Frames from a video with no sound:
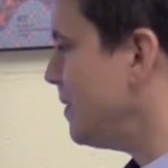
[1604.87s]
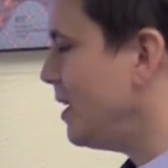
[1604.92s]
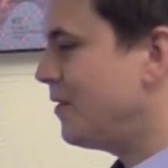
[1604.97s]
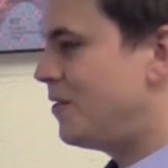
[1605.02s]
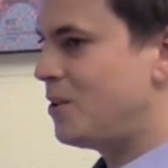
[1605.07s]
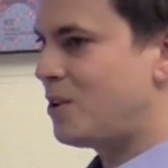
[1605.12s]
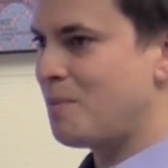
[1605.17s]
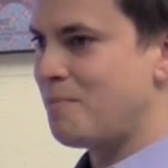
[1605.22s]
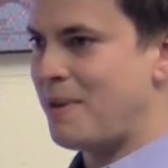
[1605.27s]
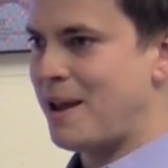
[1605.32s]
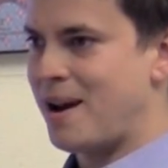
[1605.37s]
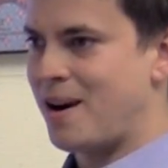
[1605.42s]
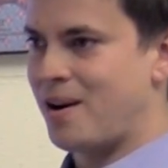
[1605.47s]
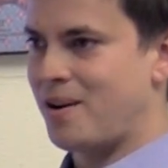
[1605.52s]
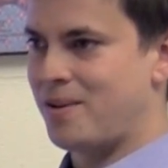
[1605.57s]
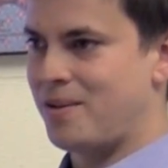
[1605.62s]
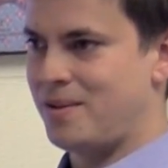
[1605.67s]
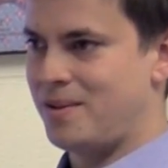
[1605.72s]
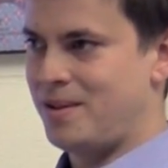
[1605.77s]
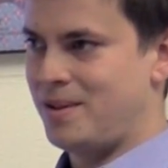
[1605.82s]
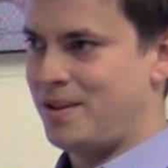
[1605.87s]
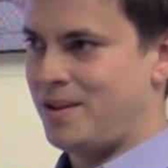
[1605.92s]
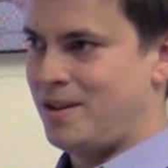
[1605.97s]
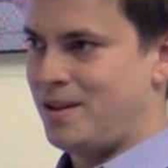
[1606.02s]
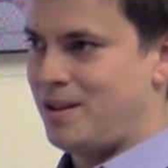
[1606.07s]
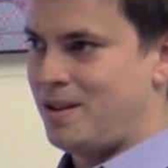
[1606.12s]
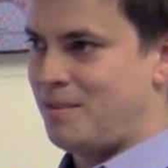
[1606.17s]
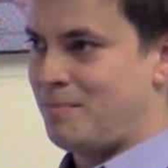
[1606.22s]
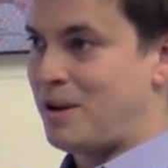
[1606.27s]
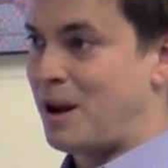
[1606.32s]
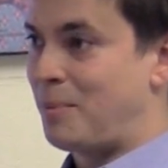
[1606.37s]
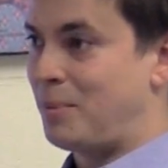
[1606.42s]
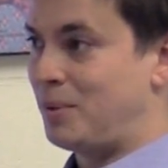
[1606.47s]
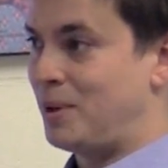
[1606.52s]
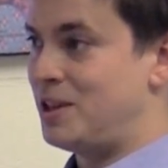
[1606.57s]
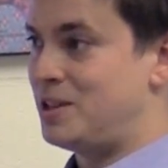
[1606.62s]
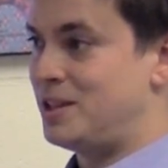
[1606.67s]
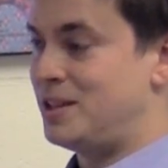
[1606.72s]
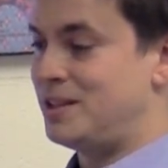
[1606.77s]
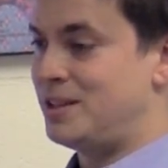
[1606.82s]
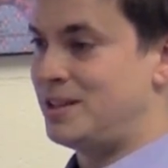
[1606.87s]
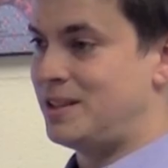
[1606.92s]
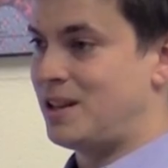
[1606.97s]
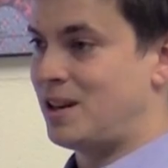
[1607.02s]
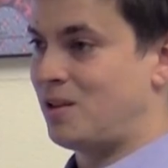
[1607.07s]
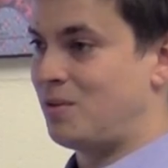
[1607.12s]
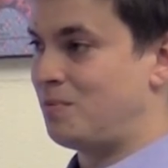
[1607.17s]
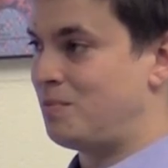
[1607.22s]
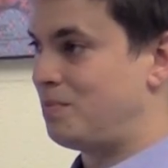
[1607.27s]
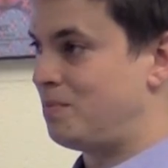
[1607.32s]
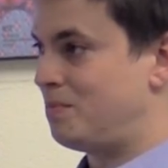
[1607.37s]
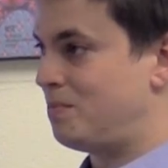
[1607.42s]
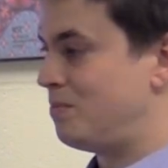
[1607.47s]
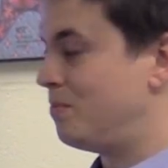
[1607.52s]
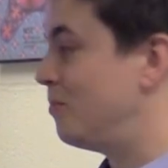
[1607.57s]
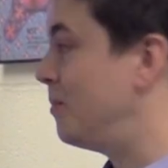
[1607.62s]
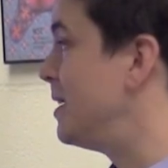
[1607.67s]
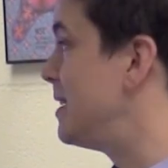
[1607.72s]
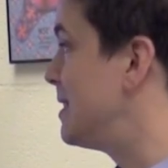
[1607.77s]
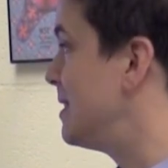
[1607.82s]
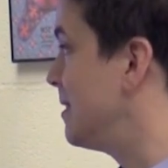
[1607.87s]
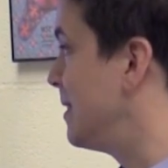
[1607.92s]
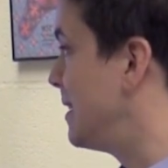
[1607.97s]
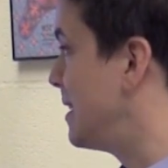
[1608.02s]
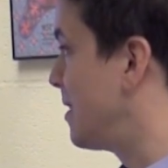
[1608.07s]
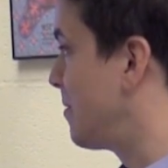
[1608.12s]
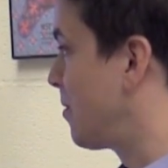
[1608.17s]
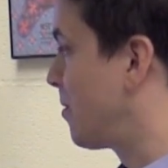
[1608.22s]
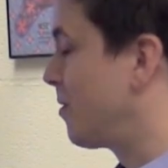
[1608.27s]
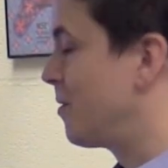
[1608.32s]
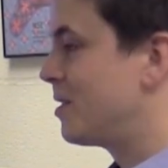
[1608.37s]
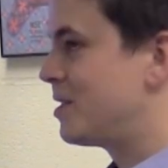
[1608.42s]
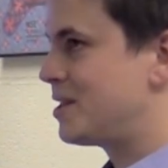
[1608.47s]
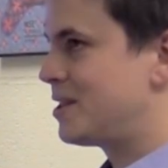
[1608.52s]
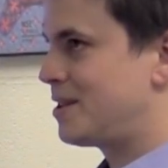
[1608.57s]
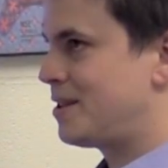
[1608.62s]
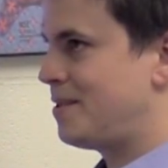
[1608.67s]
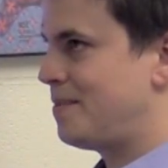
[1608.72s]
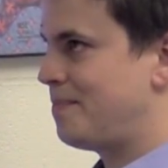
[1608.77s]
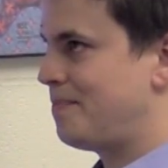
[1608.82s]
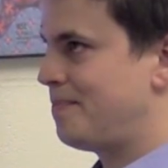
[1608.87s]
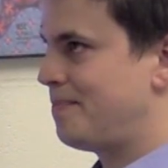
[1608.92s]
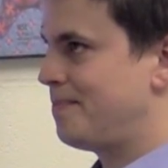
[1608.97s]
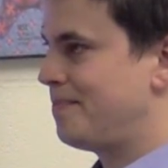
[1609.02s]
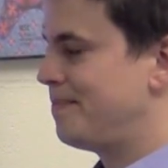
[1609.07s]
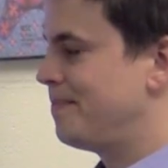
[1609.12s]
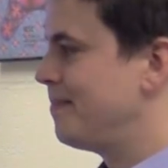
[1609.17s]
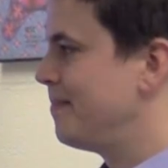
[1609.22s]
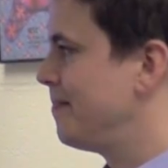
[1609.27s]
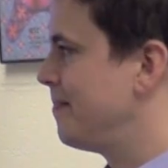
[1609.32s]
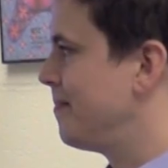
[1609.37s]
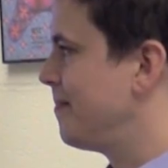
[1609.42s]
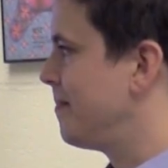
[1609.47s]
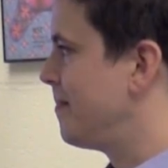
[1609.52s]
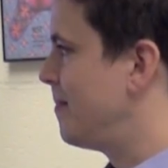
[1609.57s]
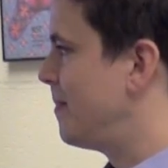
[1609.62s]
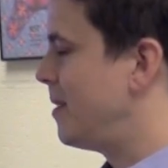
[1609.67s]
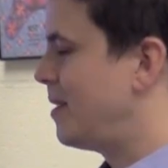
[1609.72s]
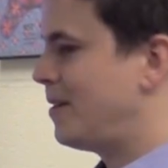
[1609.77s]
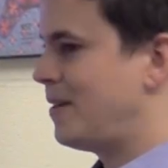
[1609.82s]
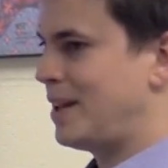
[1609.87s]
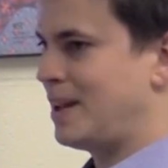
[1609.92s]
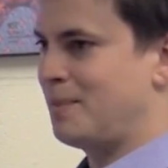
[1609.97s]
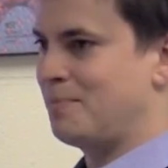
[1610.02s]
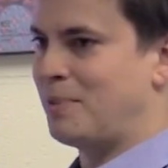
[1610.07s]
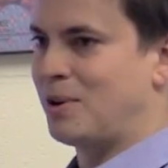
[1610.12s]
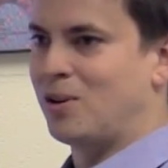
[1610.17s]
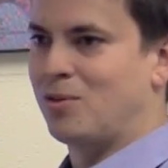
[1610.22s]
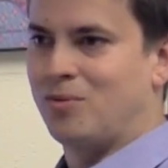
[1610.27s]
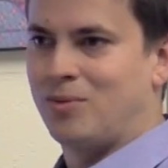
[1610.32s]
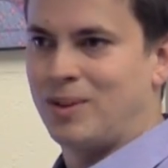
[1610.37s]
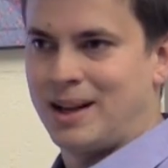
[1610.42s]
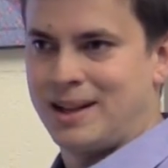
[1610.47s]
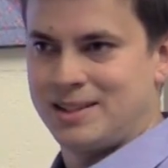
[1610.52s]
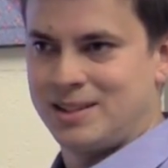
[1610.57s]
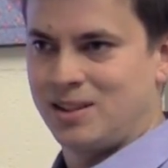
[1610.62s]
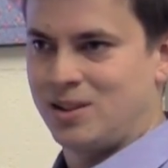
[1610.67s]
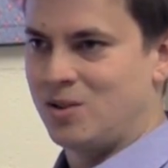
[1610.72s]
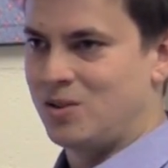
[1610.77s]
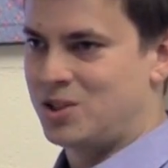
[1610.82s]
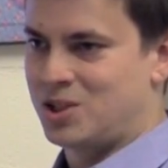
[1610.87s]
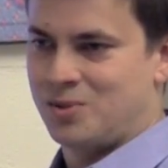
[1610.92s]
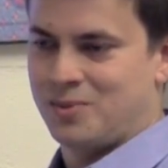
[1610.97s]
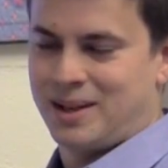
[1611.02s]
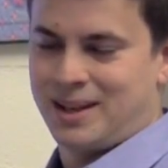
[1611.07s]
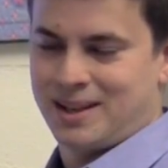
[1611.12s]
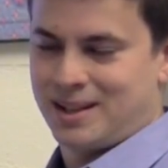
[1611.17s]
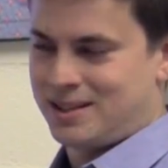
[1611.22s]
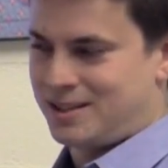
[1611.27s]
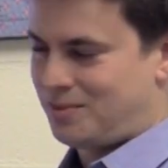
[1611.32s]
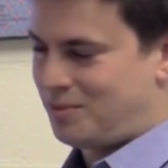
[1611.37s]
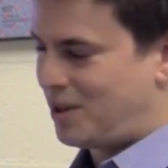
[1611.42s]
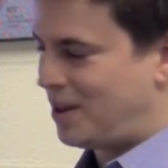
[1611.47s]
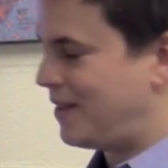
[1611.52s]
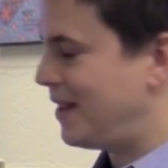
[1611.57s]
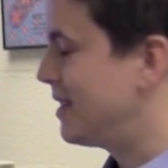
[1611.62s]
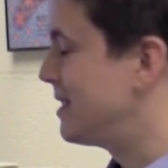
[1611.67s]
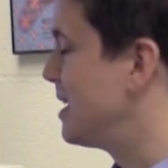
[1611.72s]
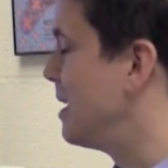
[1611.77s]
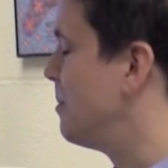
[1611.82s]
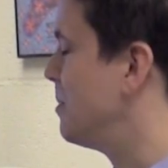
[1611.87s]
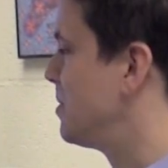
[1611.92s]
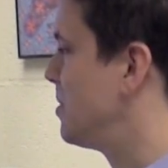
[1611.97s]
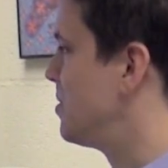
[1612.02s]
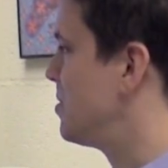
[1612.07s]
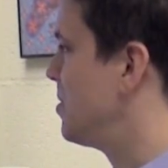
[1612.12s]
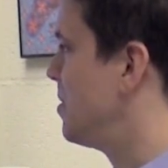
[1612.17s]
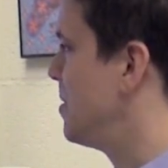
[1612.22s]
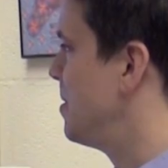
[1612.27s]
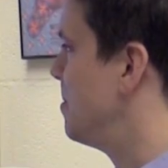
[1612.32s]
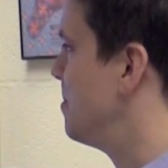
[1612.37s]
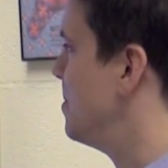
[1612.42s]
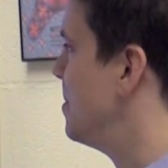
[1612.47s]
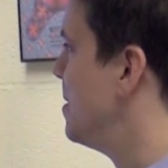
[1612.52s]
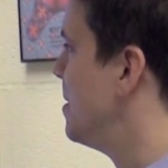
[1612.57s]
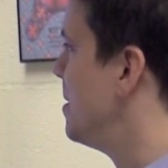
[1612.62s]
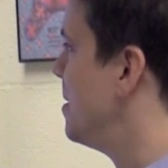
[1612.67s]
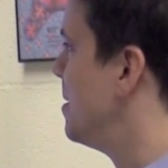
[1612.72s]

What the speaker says: if you compare populations that are recently diverged, like butterflies in Costa Rica is one of the examples I'll show you,